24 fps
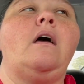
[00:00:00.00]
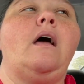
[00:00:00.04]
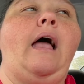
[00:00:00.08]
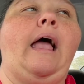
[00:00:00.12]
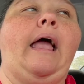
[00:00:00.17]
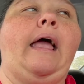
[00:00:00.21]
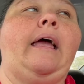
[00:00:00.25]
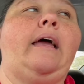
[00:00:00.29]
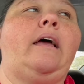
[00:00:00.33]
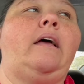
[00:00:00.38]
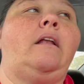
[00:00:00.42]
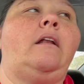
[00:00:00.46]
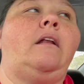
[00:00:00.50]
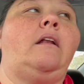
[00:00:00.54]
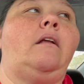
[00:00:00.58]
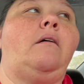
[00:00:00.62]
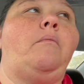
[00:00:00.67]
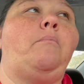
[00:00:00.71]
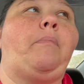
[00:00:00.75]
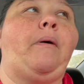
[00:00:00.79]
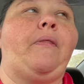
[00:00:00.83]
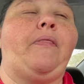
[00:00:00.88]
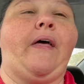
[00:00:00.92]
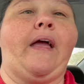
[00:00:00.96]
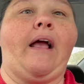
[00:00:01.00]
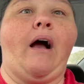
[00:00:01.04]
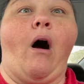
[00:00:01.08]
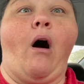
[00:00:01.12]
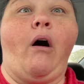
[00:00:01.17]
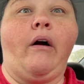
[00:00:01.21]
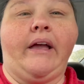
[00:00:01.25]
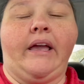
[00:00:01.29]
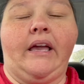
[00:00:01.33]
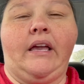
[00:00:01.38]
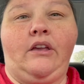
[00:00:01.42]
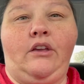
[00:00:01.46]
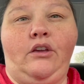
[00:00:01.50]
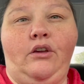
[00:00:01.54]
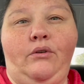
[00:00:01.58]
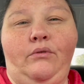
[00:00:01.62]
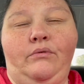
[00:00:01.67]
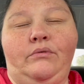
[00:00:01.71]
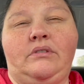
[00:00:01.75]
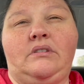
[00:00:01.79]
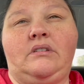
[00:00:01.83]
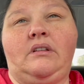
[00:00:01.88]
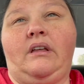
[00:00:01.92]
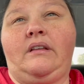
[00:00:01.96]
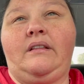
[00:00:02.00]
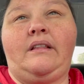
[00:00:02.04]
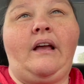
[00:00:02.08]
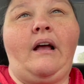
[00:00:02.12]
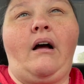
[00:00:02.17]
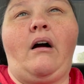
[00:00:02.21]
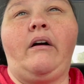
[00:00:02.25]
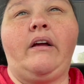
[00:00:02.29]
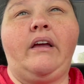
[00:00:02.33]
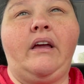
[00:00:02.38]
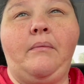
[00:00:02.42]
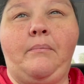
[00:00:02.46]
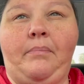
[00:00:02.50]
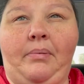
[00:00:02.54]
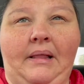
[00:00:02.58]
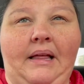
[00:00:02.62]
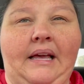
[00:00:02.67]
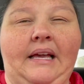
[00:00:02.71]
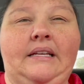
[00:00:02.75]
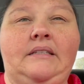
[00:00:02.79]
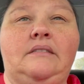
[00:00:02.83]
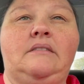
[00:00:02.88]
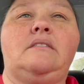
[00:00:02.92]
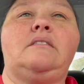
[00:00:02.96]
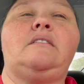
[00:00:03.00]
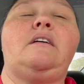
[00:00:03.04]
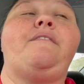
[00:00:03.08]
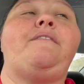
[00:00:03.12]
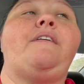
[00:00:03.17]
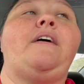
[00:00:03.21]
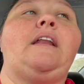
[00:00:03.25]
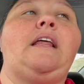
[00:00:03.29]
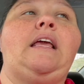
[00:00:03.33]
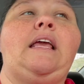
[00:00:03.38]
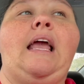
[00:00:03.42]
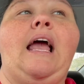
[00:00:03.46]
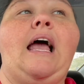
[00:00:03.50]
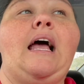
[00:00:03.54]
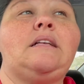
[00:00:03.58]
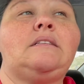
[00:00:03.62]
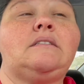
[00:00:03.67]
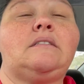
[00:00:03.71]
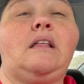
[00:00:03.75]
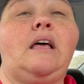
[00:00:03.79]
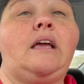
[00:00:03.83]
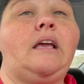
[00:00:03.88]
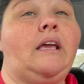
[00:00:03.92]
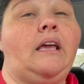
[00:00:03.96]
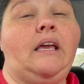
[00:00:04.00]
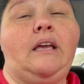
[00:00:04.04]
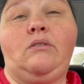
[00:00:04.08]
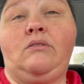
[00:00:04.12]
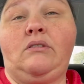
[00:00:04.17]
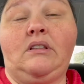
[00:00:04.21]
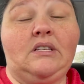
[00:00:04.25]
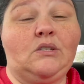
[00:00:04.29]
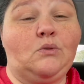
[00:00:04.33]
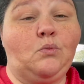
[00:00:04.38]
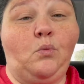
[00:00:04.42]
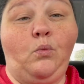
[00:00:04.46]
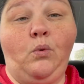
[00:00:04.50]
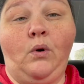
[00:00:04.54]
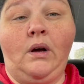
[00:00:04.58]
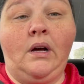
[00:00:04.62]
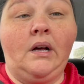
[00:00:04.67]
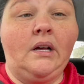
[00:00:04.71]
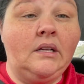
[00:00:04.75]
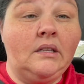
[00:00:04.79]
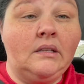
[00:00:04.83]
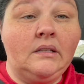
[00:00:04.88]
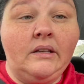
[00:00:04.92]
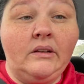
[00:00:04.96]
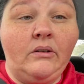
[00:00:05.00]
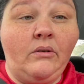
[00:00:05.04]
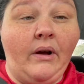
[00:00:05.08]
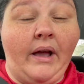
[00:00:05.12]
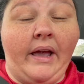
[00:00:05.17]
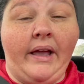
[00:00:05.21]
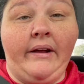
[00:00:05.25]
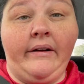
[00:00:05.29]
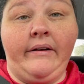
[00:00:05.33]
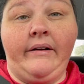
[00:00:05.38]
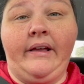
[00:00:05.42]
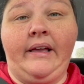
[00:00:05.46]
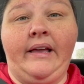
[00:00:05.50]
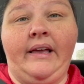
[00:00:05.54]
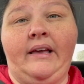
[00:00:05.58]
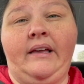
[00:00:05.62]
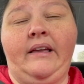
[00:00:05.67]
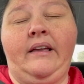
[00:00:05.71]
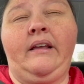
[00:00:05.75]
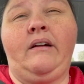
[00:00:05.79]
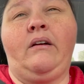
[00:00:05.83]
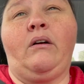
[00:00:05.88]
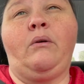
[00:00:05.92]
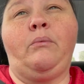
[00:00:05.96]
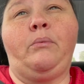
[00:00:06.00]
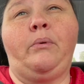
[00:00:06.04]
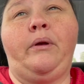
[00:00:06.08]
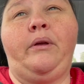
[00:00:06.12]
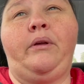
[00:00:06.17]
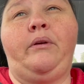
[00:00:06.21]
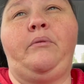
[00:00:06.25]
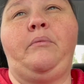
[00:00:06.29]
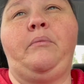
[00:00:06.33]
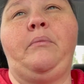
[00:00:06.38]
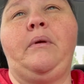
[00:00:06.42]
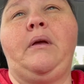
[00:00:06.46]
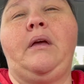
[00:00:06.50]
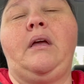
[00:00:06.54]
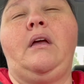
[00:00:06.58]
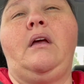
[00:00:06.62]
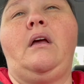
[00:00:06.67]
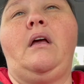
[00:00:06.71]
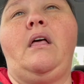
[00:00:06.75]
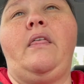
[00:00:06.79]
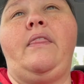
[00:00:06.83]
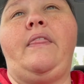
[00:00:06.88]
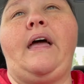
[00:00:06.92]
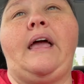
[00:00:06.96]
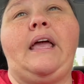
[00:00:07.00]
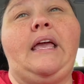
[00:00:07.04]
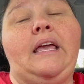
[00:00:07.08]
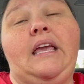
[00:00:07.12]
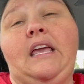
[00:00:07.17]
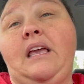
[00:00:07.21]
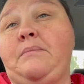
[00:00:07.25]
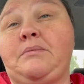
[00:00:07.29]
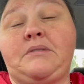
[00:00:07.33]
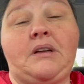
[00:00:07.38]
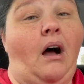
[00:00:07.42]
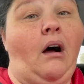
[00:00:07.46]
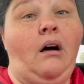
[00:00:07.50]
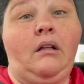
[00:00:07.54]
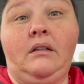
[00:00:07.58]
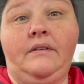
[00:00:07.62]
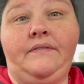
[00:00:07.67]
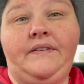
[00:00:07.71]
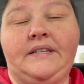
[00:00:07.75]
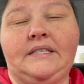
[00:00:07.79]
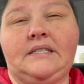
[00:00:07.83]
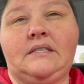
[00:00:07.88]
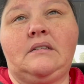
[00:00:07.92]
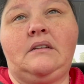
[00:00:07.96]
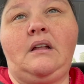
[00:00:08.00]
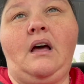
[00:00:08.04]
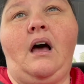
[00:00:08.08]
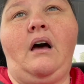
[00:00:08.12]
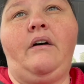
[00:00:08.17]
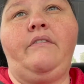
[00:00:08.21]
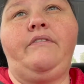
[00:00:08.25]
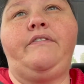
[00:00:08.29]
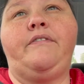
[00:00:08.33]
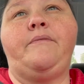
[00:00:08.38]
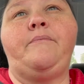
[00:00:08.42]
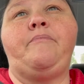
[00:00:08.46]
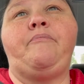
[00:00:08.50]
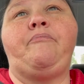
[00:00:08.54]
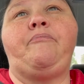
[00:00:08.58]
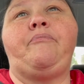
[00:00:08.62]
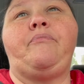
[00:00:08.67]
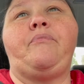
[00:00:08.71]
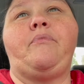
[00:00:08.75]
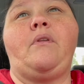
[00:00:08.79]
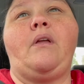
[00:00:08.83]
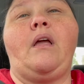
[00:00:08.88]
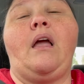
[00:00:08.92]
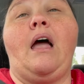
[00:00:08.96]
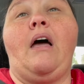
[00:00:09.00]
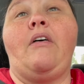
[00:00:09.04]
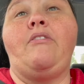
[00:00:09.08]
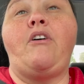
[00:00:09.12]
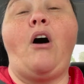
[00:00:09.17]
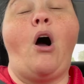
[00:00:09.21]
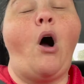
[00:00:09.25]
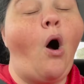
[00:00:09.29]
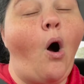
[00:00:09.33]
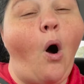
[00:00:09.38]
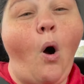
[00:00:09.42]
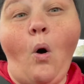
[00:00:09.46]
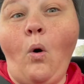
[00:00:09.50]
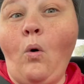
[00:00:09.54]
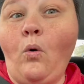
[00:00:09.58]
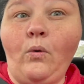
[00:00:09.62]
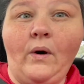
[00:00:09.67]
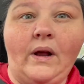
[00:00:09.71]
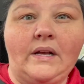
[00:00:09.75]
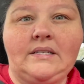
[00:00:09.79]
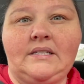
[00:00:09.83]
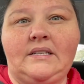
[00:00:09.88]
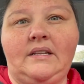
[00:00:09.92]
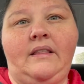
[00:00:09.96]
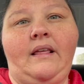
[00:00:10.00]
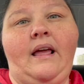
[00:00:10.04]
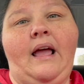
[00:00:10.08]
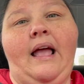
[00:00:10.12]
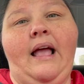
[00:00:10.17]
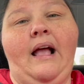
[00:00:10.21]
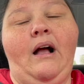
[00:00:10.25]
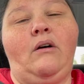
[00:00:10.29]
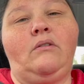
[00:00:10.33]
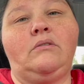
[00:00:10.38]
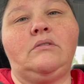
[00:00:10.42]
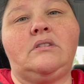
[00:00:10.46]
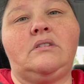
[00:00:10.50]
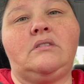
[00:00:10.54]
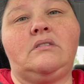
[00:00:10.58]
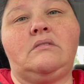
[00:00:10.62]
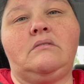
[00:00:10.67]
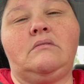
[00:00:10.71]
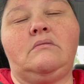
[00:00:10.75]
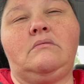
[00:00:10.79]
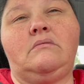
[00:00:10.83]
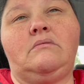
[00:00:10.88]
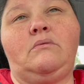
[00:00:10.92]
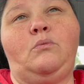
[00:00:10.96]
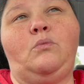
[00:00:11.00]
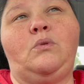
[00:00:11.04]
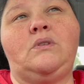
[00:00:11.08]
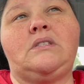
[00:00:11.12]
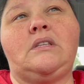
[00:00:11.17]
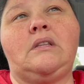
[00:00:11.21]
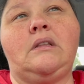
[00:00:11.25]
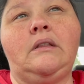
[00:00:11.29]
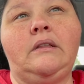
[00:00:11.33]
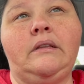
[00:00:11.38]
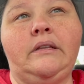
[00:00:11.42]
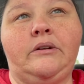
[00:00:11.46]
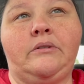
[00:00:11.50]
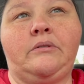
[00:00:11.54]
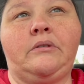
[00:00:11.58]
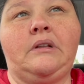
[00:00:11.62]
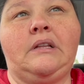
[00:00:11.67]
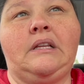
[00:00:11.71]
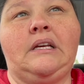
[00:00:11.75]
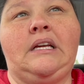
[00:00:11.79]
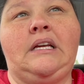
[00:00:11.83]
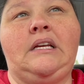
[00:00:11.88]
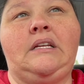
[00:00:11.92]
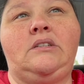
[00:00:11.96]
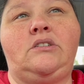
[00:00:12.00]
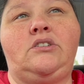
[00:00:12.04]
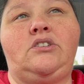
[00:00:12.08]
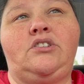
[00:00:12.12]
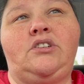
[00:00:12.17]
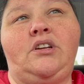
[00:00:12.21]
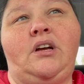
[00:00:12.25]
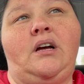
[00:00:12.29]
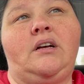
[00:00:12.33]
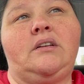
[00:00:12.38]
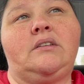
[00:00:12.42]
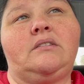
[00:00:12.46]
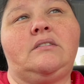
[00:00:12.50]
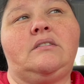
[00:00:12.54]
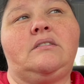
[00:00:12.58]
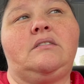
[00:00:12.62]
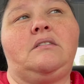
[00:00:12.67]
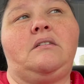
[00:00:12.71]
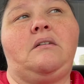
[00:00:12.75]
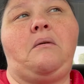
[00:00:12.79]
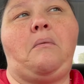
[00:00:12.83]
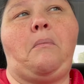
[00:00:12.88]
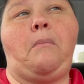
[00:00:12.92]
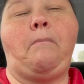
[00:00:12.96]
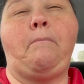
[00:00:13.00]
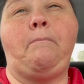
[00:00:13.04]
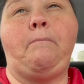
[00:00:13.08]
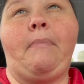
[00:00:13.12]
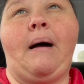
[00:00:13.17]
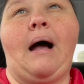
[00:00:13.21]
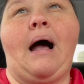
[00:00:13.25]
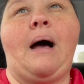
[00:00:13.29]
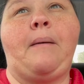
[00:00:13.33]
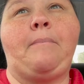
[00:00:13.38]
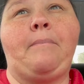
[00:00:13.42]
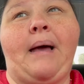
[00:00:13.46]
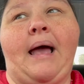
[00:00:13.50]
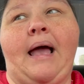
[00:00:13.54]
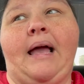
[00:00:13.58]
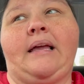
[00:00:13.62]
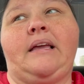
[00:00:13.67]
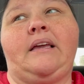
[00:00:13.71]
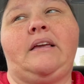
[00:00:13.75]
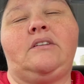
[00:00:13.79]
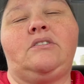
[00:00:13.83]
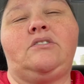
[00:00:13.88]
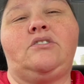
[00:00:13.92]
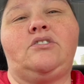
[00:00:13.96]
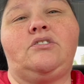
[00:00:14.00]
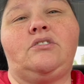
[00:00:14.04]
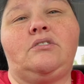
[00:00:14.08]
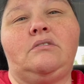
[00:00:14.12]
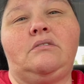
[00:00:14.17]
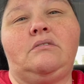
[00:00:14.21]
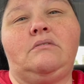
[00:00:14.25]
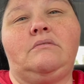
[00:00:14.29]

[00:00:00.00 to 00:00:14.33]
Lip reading: But they all get used, like they all get played and stuff. And he has like this one little area in our room that he keeps all of his stuff. The whole rest of the house was literally just my baggage.